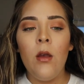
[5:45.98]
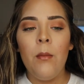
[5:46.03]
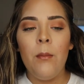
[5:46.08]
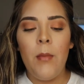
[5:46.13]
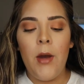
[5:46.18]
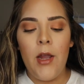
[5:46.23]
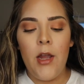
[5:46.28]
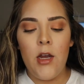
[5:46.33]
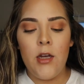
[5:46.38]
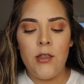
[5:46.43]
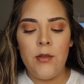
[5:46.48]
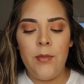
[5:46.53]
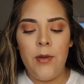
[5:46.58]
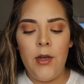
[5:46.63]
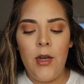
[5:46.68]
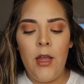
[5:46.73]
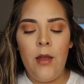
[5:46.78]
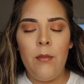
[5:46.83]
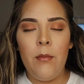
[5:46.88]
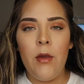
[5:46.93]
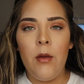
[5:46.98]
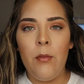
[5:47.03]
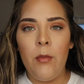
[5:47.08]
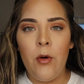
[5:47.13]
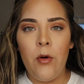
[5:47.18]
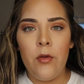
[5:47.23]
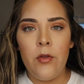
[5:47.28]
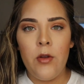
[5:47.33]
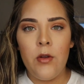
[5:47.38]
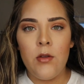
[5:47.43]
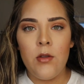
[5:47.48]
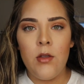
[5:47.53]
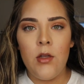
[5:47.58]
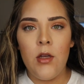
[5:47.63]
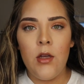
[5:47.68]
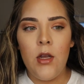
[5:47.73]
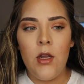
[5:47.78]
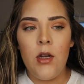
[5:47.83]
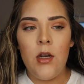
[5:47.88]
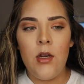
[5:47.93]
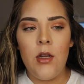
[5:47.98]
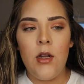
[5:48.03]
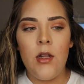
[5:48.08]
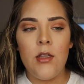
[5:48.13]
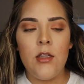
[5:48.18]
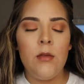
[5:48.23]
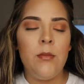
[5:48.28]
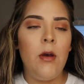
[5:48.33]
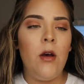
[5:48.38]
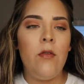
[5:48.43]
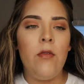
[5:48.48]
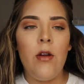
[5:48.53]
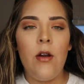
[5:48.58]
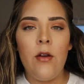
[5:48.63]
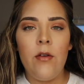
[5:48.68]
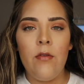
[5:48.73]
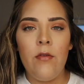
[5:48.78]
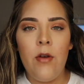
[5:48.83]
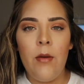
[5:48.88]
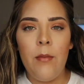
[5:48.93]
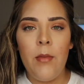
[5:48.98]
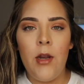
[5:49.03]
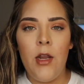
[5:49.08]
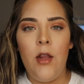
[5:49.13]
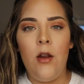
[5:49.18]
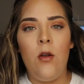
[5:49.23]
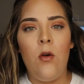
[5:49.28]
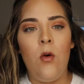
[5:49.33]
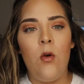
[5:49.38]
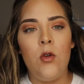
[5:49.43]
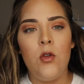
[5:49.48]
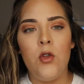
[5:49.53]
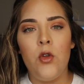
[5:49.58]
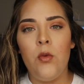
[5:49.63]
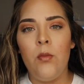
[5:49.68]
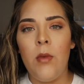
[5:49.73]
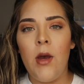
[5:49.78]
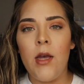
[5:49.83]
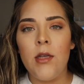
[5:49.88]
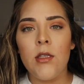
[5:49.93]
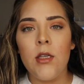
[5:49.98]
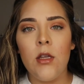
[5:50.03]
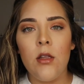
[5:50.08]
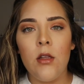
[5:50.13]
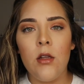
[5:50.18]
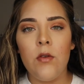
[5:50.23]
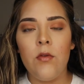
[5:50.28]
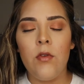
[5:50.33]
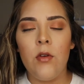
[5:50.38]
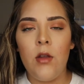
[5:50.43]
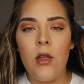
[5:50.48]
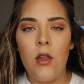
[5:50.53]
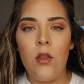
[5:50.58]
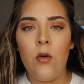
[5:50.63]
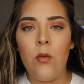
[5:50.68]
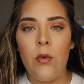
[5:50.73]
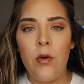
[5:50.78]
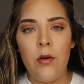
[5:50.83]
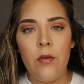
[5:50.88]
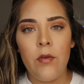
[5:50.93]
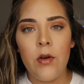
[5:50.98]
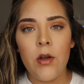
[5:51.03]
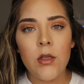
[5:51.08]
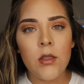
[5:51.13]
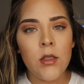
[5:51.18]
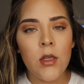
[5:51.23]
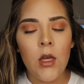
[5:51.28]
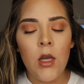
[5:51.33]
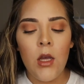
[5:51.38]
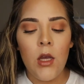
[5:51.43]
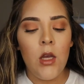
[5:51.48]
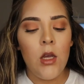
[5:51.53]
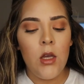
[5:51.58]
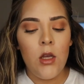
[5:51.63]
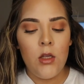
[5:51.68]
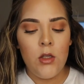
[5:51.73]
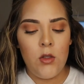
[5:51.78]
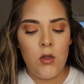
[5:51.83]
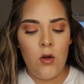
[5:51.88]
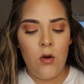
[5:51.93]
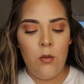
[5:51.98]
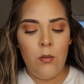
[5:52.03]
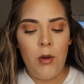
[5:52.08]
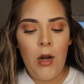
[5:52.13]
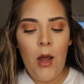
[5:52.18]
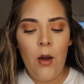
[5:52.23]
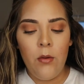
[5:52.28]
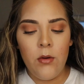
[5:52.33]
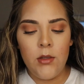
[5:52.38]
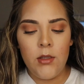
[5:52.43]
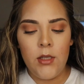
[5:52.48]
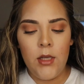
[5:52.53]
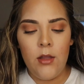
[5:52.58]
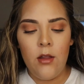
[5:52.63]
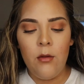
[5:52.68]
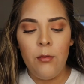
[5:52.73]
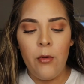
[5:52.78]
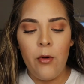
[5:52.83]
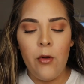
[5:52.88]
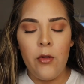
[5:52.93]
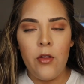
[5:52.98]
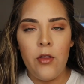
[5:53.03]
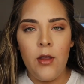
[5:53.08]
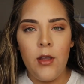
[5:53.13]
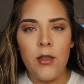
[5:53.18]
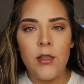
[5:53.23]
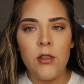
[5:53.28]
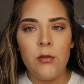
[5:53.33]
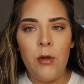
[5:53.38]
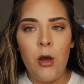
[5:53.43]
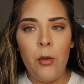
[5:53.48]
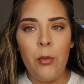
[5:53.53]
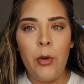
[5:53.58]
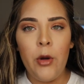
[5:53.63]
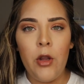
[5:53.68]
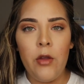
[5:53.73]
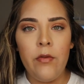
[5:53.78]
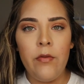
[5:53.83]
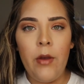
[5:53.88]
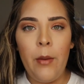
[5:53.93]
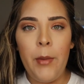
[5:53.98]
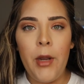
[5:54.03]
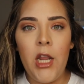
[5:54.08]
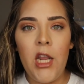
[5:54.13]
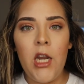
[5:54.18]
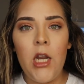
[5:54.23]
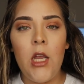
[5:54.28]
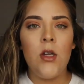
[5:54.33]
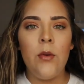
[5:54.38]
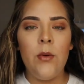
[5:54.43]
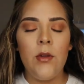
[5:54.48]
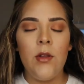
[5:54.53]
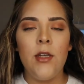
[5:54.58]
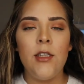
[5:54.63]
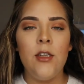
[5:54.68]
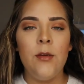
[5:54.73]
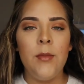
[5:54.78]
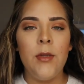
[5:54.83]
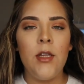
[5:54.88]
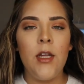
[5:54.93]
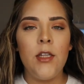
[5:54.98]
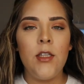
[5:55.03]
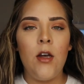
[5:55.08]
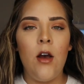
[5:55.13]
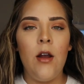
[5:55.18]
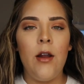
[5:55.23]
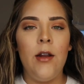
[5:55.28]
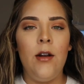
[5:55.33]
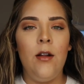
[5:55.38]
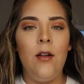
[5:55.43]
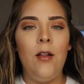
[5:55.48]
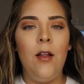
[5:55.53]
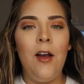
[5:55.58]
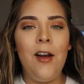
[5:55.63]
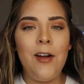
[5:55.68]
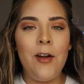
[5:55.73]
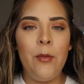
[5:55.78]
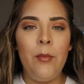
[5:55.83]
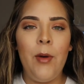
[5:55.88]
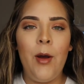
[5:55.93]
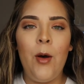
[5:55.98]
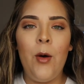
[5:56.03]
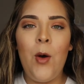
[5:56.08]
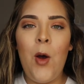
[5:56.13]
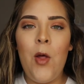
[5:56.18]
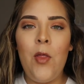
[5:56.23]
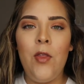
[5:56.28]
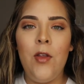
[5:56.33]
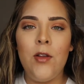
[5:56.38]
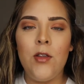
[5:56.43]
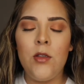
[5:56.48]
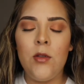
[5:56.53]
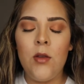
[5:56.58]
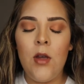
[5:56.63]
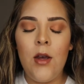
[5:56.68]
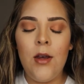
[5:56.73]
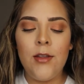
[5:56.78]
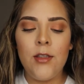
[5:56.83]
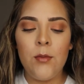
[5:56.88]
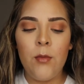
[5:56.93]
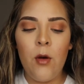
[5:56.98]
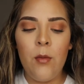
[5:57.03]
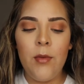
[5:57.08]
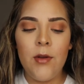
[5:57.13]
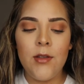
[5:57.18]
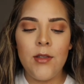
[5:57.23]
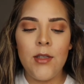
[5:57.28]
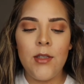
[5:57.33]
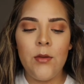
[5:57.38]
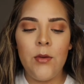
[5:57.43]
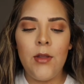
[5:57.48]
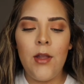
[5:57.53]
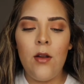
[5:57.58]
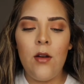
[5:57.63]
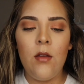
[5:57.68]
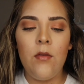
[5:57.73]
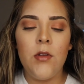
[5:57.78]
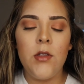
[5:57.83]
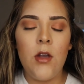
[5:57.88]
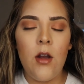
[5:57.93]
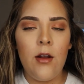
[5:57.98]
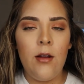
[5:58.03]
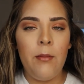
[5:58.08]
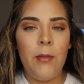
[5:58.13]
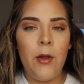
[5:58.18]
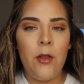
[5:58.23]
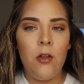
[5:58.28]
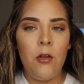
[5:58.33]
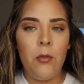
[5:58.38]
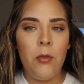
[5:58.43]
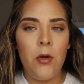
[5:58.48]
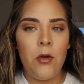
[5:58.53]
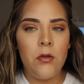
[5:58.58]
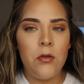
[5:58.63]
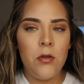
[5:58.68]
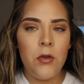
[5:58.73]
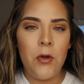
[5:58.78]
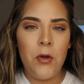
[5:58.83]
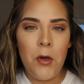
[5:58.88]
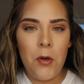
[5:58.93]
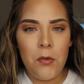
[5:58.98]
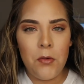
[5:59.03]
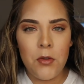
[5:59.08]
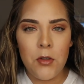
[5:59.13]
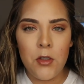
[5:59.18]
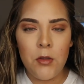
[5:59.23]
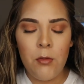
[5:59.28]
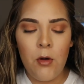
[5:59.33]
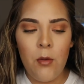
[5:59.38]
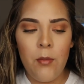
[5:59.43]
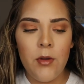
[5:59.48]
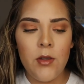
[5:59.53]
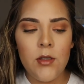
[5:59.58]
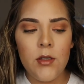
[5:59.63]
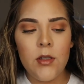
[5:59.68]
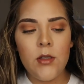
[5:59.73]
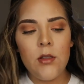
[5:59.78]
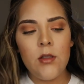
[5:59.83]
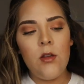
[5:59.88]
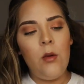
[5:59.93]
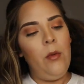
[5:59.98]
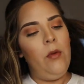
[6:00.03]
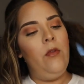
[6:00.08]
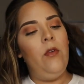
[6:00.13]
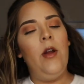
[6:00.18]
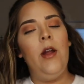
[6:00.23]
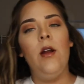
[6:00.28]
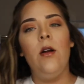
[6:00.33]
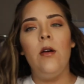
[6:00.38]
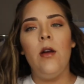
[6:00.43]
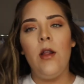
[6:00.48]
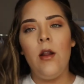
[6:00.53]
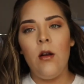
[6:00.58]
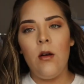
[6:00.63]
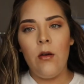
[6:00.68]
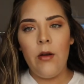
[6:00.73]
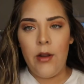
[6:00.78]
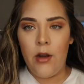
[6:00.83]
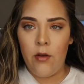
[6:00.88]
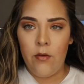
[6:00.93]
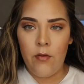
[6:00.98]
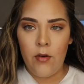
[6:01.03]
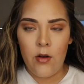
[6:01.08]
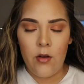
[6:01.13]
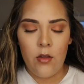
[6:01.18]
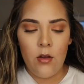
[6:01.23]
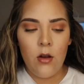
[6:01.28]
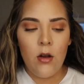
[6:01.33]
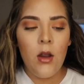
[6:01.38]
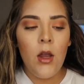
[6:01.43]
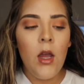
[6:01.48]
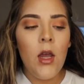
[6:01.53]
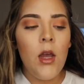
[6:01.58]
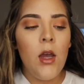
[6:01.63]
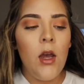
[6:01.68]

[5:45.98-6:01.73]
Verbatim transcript: my husband and me both used it and it didn't smell very feminine or too masculine for either one of us. So, but I would say that both of these smell pretty feminine. So I realize I've been like talking a lot about this uh, small business without even talking about the person who owns a small business. So before I go ahead and go any farther,